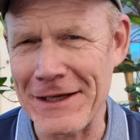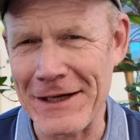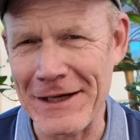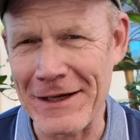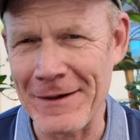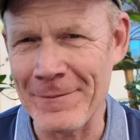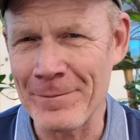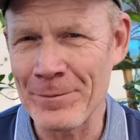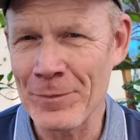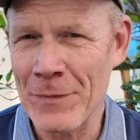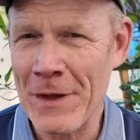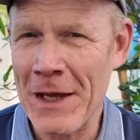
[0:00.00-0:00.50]
in
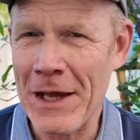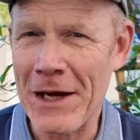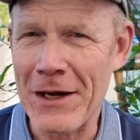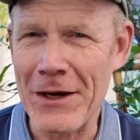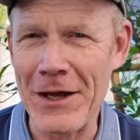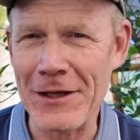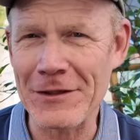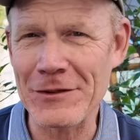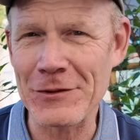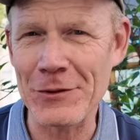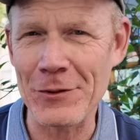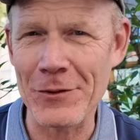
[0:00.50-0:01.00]
a
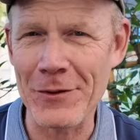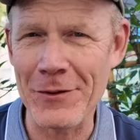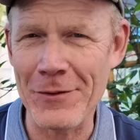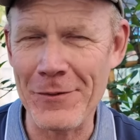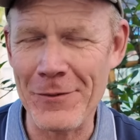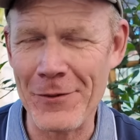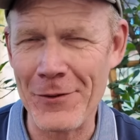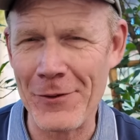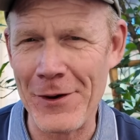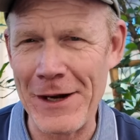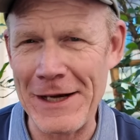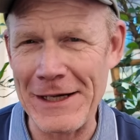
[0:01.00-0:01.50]
not so
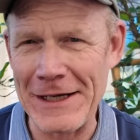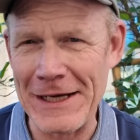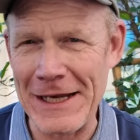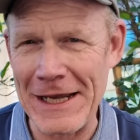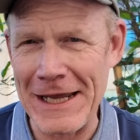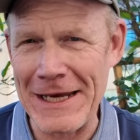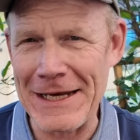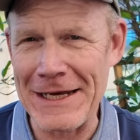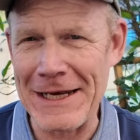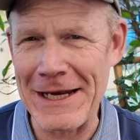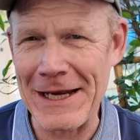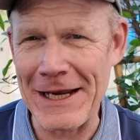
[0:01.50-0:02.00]
great
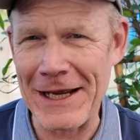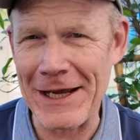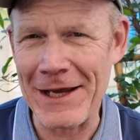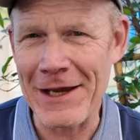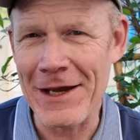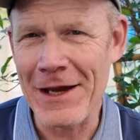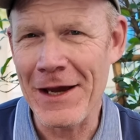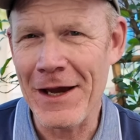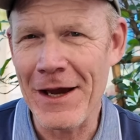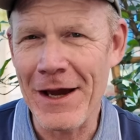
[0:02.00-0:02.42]
ending.